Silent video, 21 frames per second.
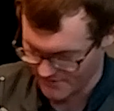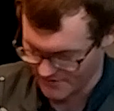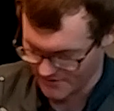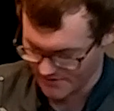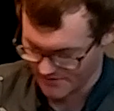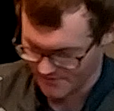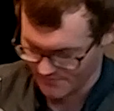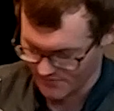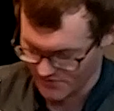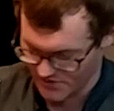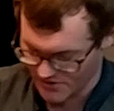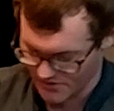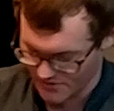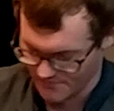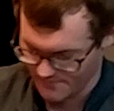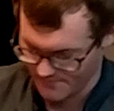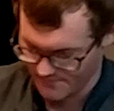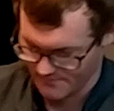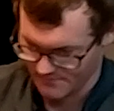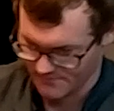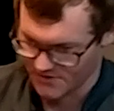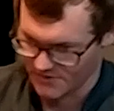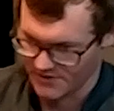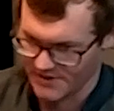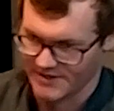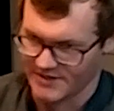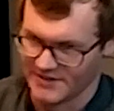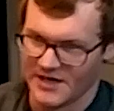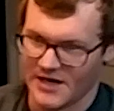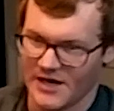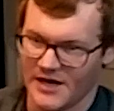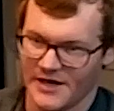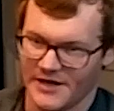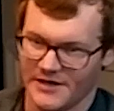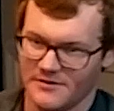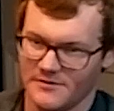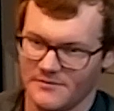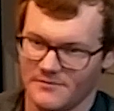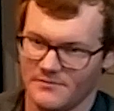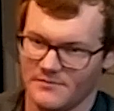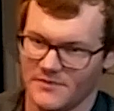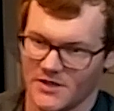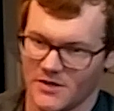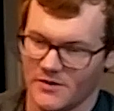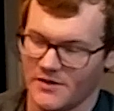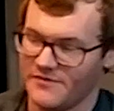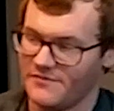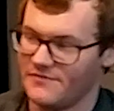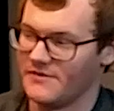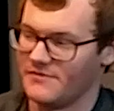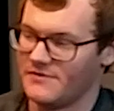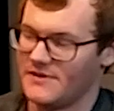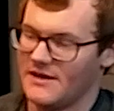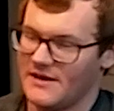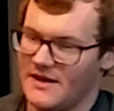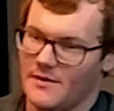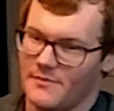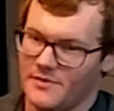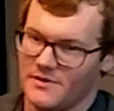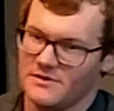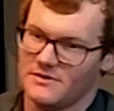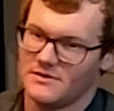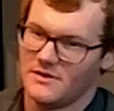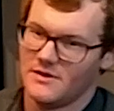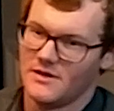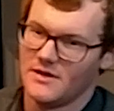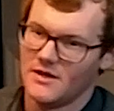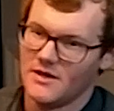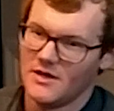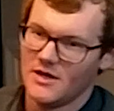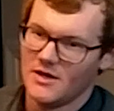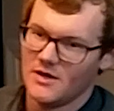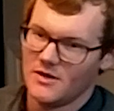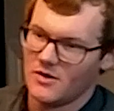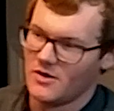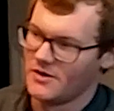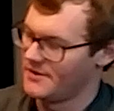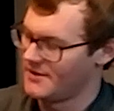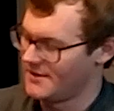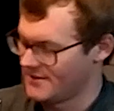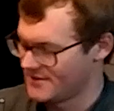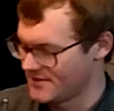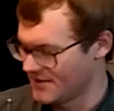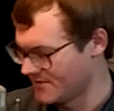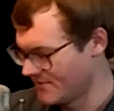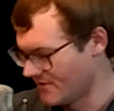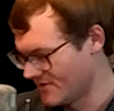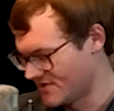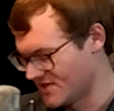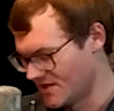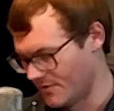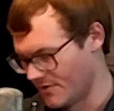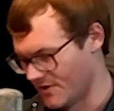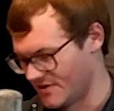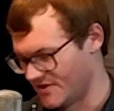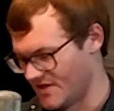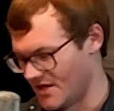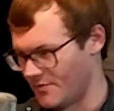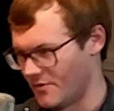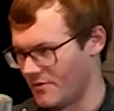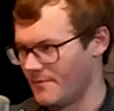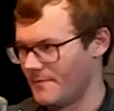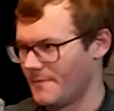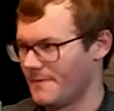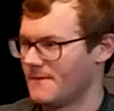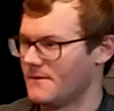their leg died, if that happened. Or let's say a simple example.